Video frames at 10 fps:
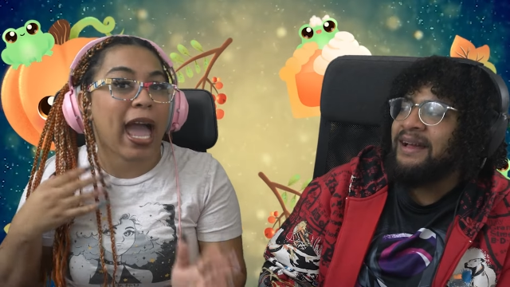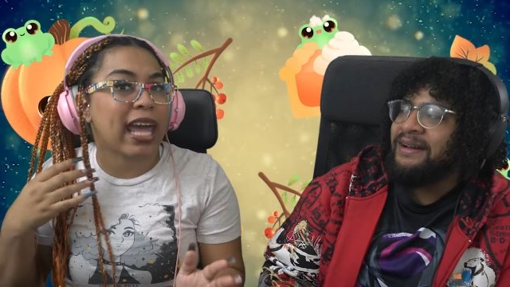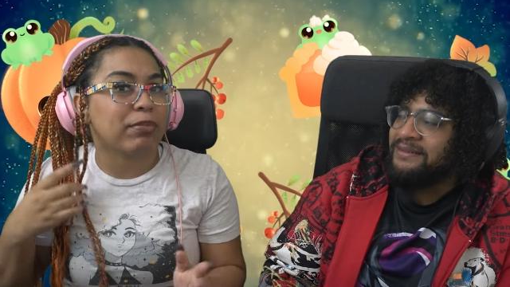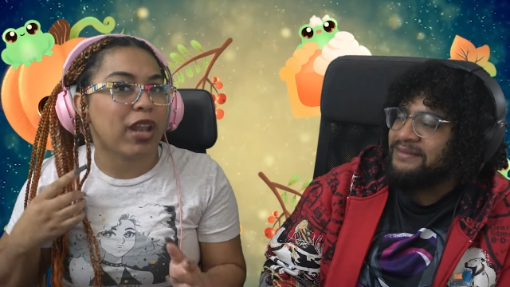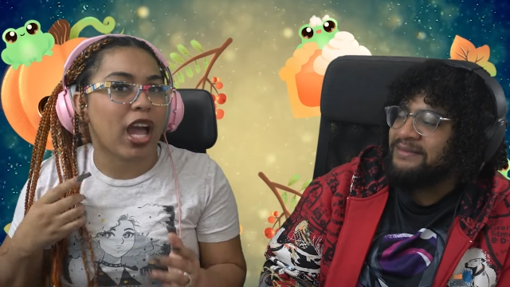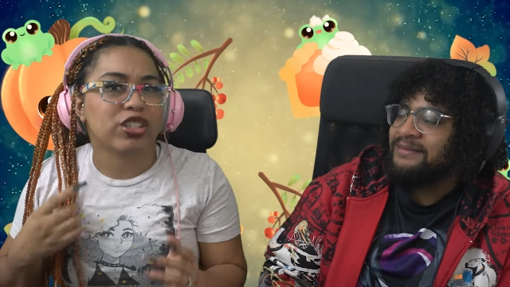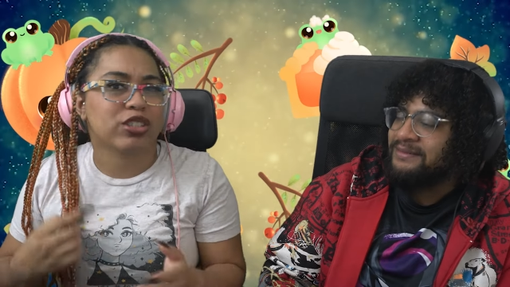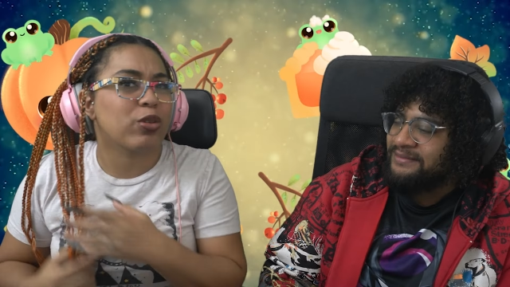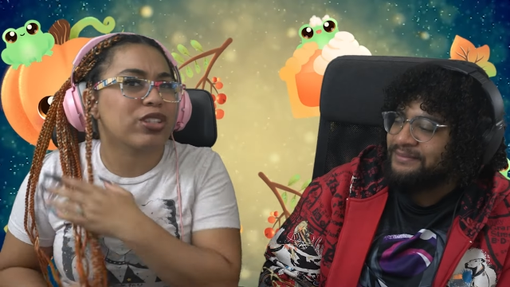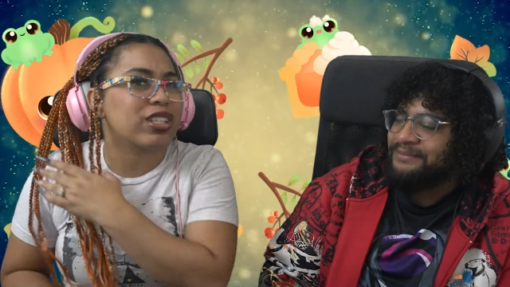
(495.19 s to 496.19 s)
Speaker 1: mad,
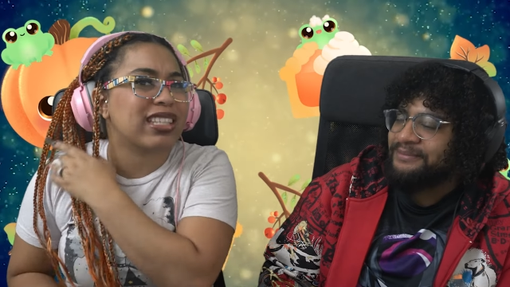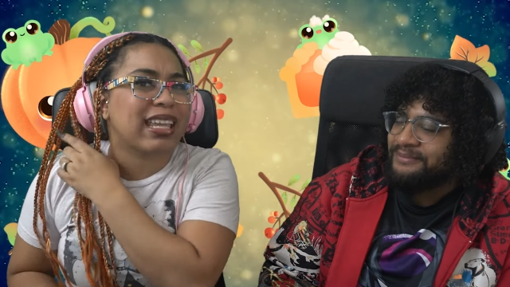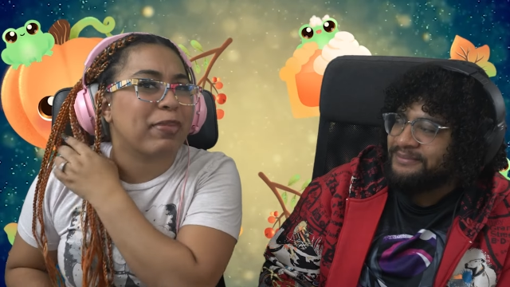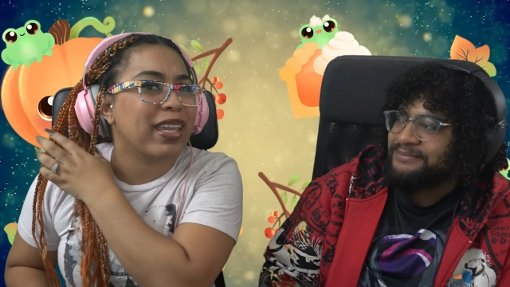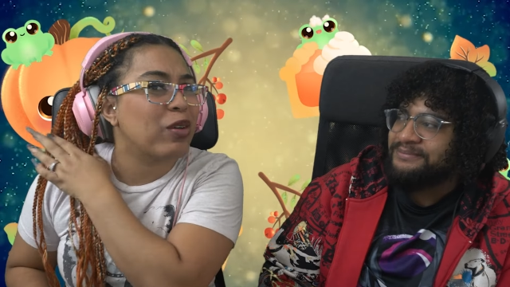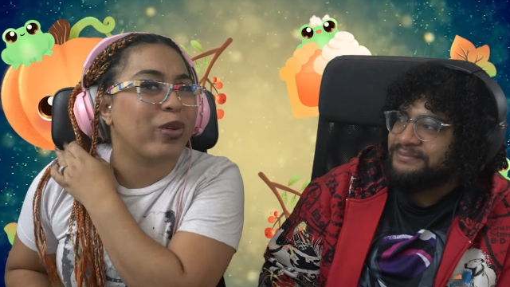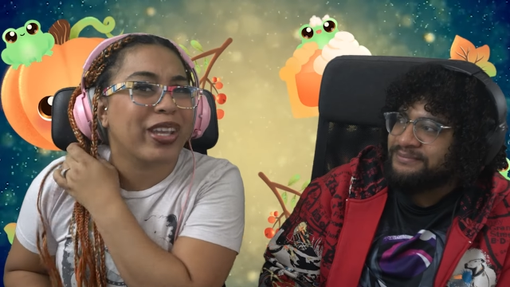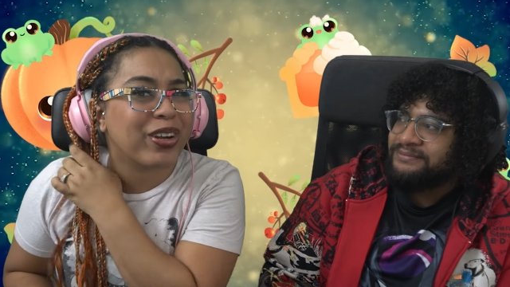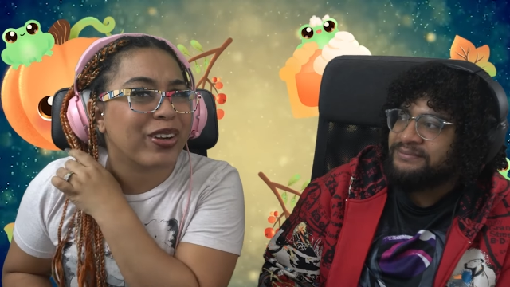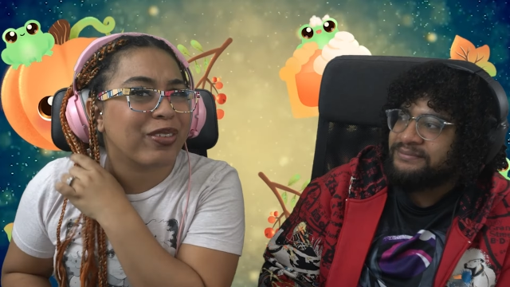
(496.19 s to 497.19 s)
obnoxious, or just like being
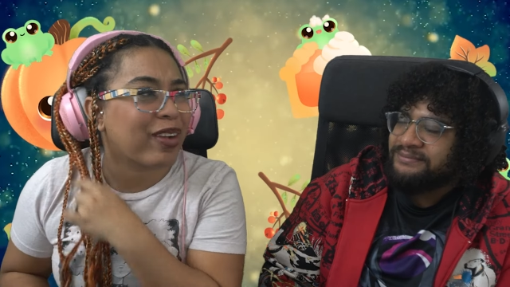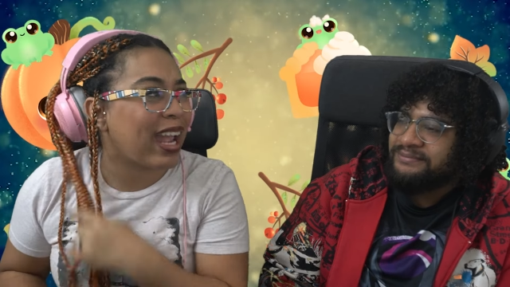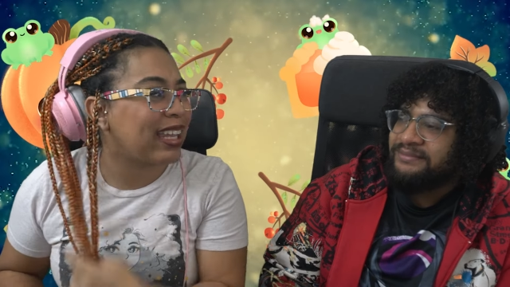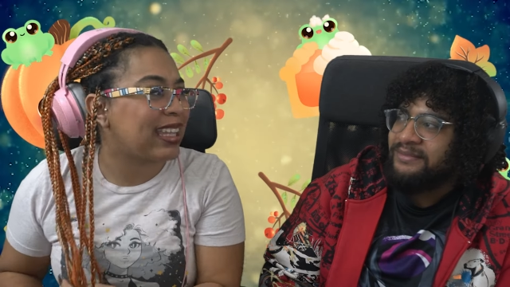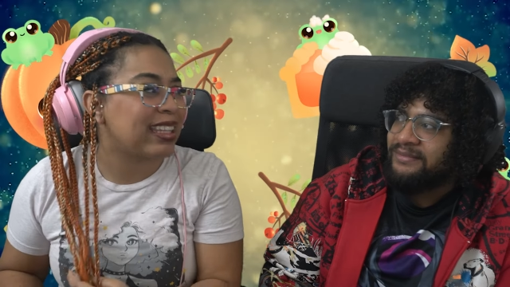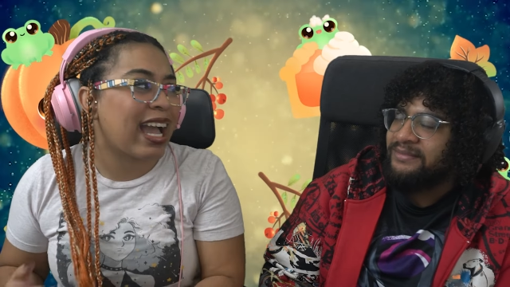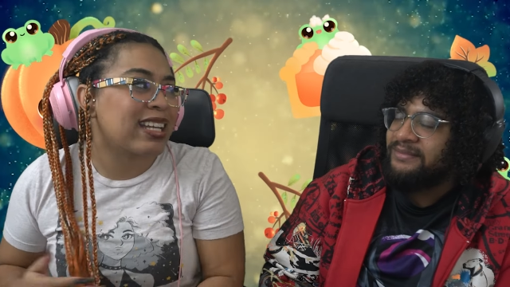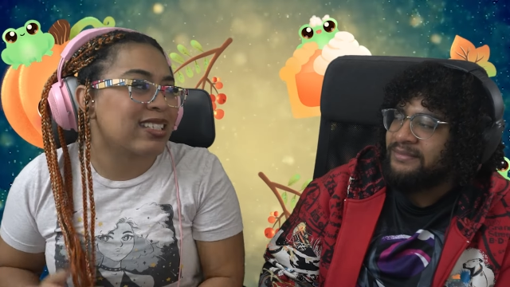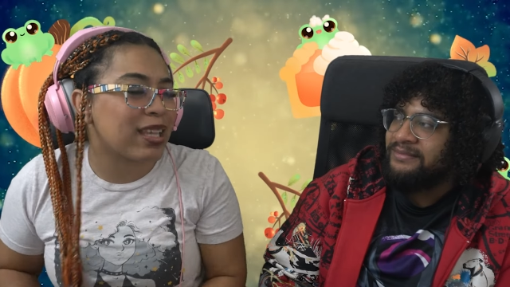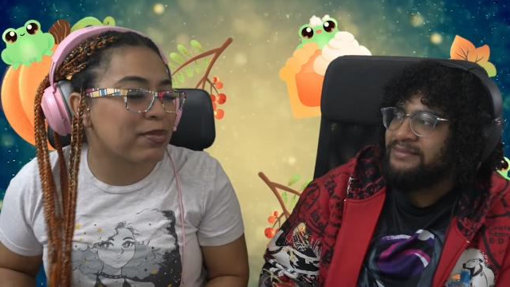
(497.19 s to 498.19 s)
weird, right? Like the
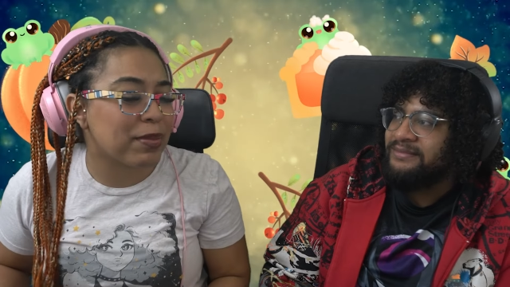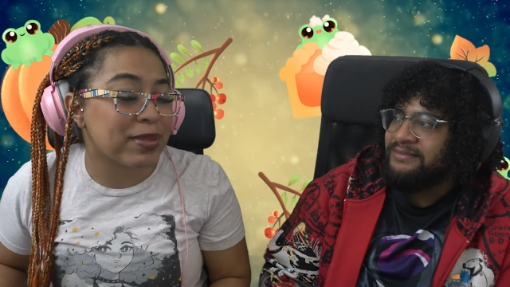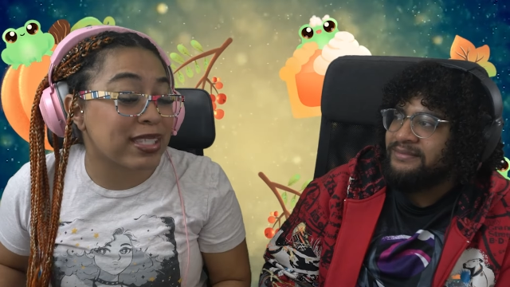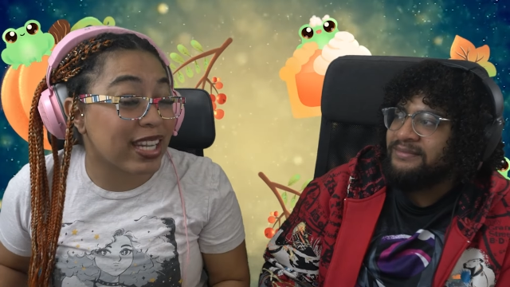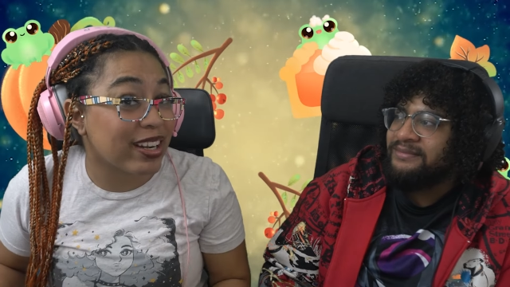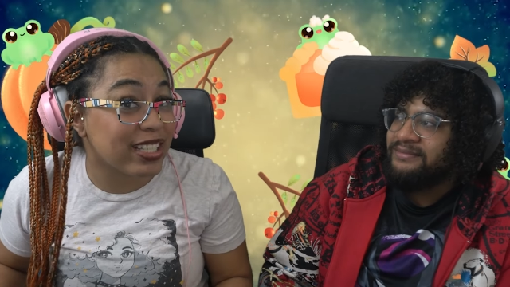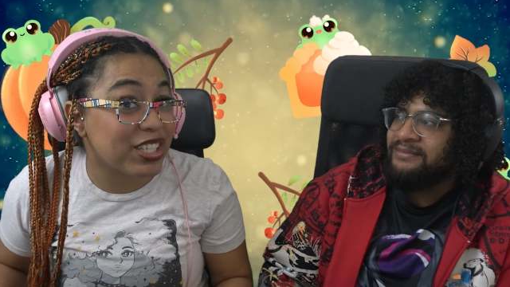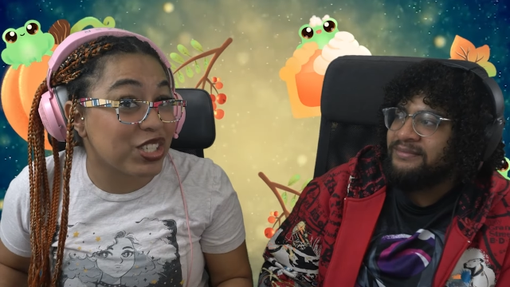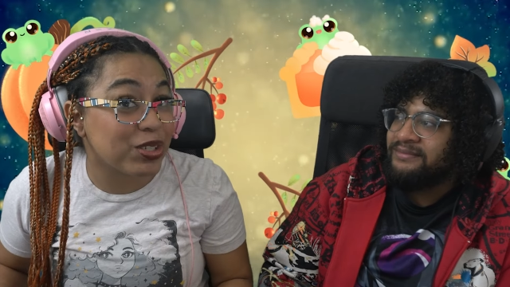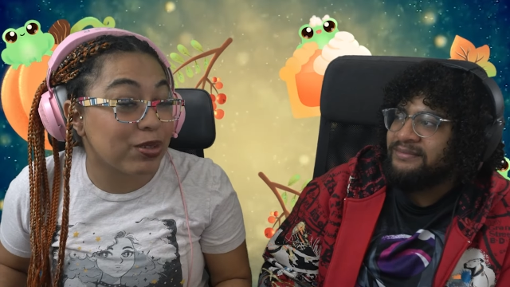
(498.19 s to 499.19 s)
guy just comes up and stares
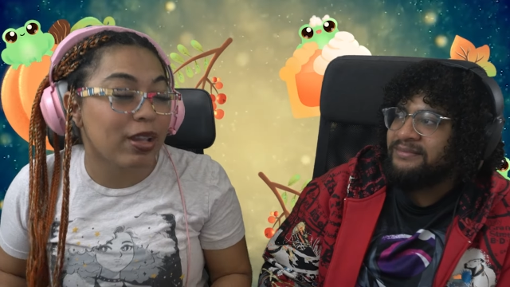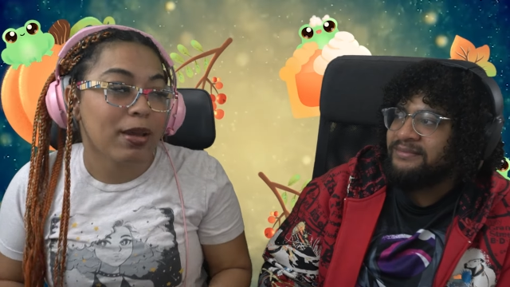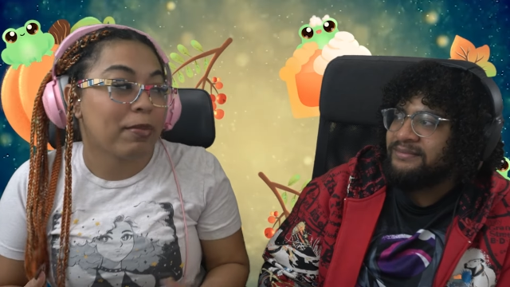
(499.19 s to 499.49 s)
at you.